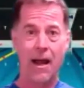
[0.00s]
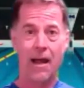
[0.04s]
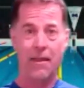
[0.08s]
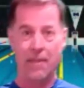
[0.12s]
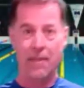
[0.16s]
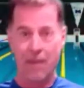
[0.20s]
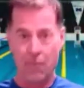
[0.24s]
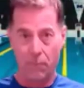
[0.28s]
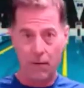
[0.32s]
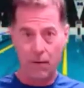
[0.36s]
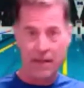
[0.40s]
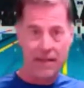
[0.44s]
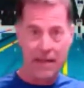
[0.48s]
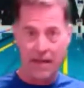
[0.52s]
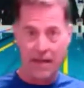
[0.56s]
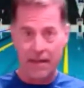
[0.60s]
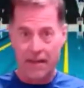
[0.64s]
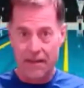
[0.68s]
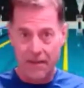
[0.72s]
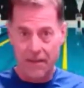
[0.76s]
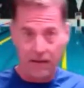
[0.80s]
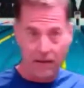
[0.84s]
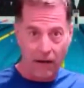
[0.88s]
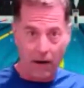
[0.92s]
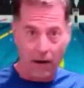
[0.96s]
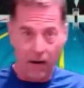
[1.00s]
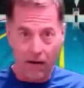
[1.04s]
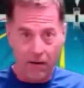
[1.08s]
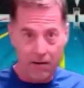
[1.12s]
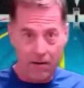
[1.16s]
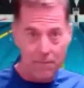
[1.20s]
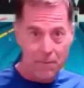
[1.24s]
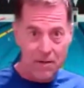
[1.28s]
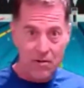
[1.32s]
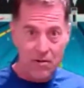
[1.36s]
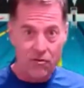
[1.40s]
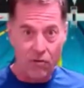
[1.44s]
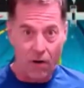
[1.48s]
and then we get in the car
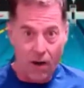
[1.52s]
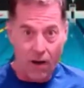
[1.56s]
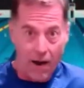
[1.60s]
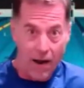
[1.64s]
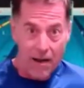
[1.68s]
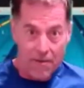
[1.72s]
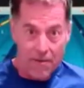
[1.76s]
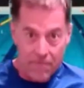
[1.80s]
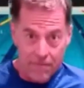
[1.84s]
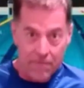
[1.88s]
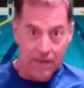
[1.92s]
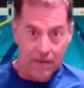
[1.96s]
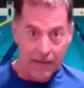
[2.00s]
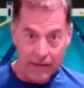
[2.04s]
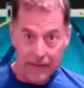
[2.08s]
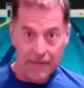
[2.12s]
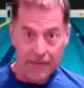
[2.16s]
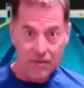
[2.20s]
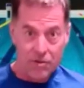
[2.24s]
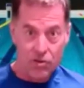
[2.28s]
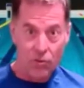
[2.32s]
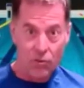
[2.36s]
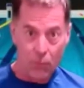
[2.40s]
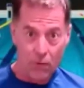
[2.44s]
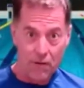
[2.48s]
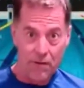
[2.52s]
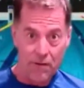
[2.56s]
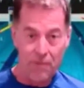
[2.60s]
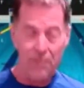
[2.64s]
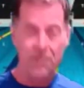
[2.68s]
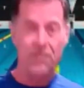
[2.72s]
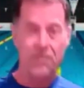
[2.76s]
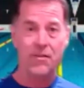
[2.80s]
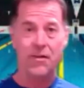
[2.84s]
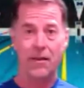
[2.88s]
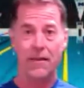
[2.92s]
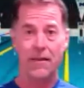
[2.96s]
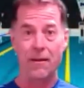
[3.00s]
and we drive and it
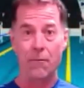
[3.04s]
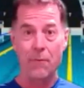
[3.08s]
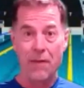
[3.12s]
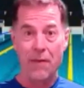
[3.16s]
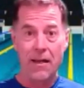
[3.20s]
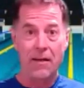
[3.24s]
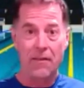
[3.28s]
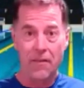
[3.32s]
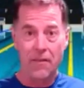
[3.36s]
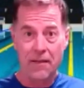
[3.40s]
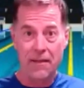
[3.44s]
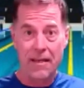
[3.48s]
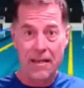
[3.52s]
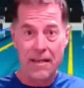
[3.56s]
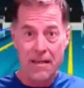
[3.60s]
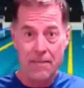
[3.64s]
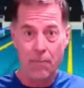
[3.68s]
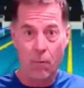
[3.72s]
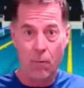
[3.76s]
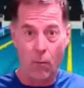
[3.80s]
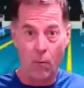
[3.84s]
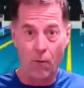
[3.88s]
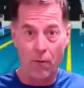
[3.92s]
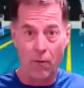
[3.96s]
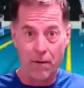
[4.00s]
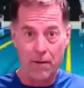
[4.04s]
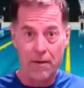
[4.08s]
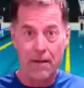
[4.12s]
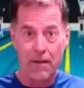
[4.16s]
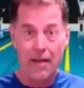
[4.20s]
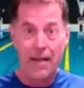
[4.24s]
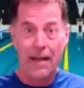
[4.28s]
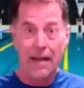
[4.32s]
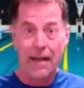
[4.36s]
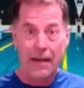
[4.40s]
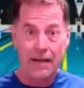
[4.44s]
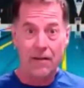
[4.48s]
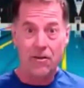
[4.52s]
shortens, and then we get on the keyboard
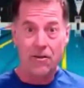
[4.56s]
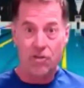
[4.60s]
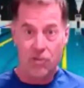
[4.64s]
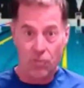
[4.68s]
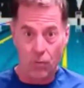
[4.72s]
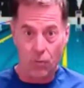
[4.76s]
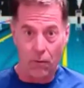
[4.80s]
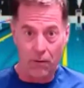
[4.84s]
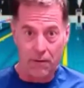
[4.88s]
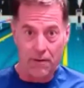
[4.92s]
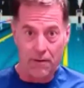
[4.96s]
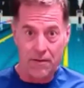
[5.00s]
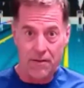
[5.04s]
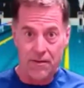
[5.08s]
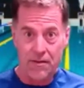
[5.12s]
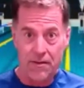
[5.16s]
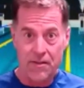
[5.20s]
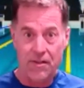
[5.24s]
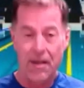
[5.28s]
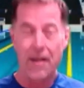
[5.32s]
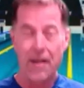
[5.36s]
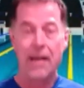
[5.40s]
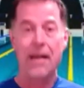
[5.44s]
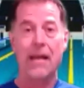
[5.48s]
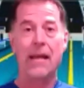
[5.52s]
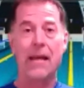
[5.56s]
and it shortens,